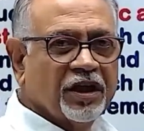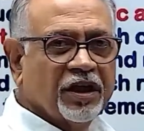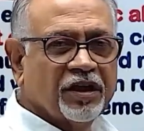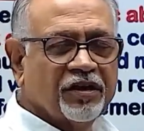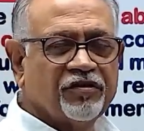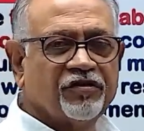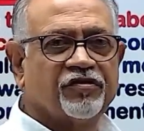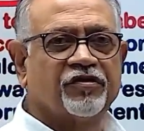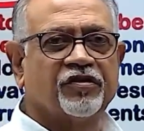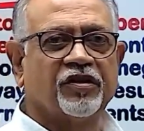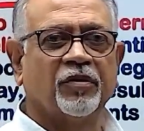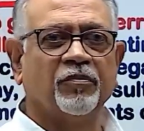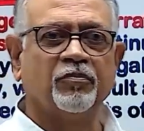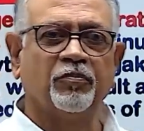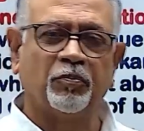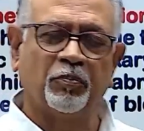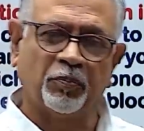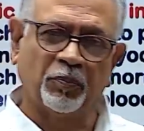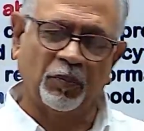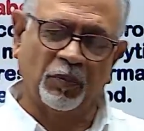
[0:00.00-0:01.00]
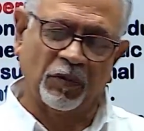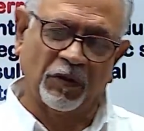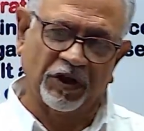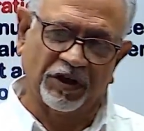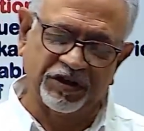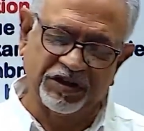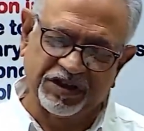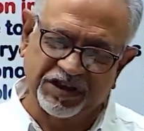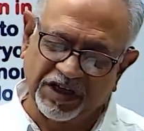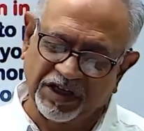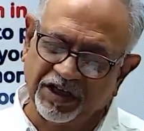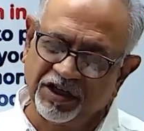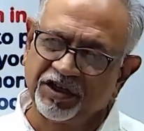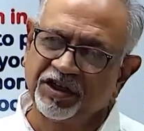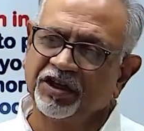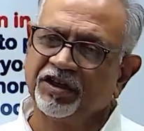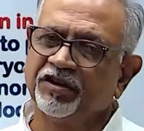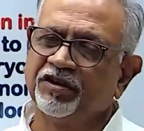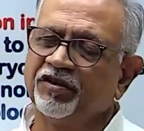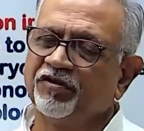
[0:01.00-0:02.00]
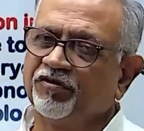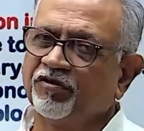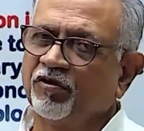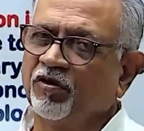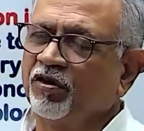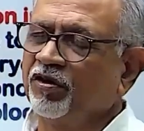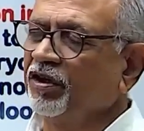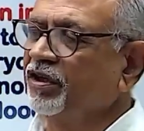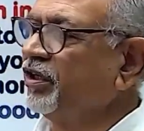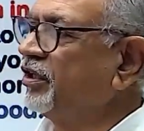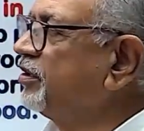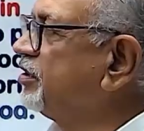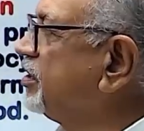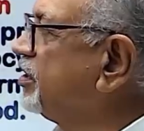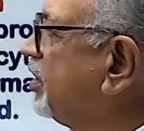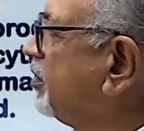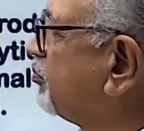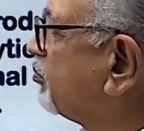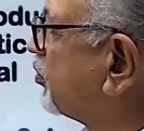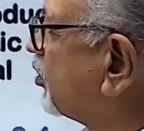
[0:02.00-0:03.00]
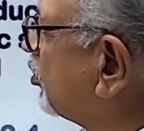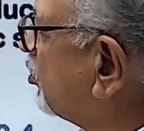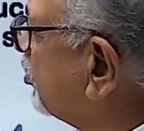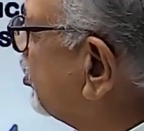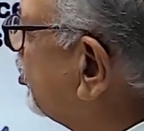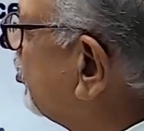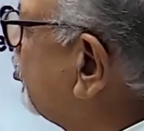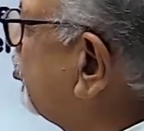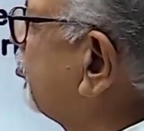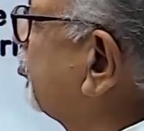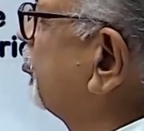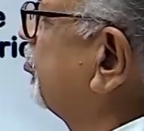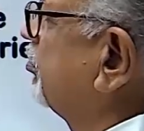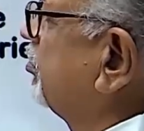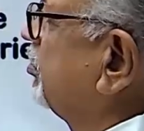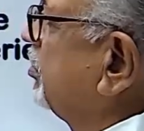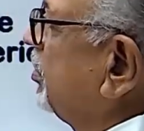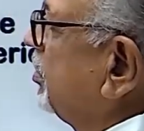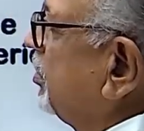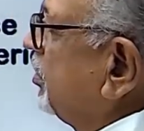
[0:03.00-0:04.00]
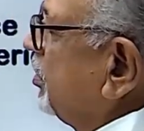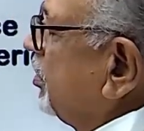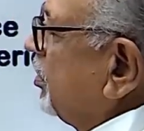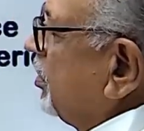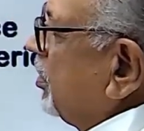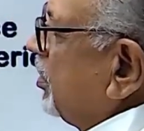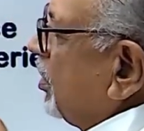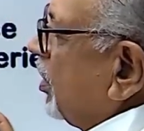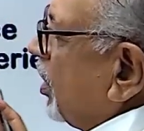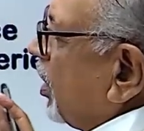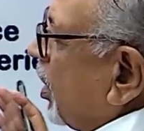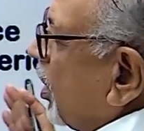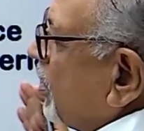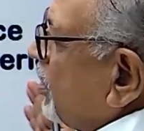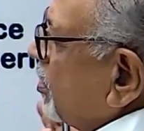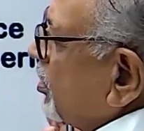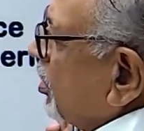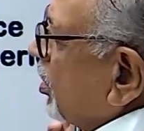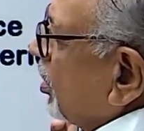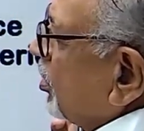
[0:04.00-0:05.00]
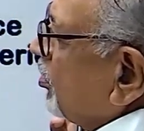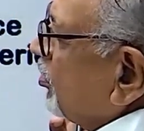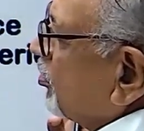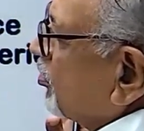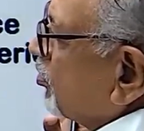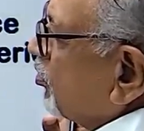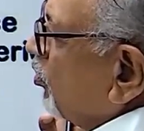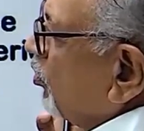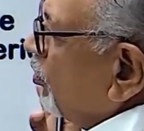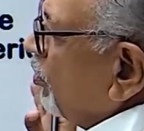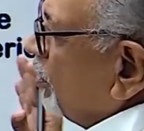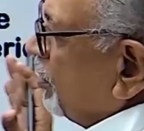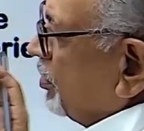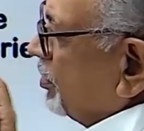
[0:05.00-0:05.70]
is some genetic disorder, they produce uncontrolled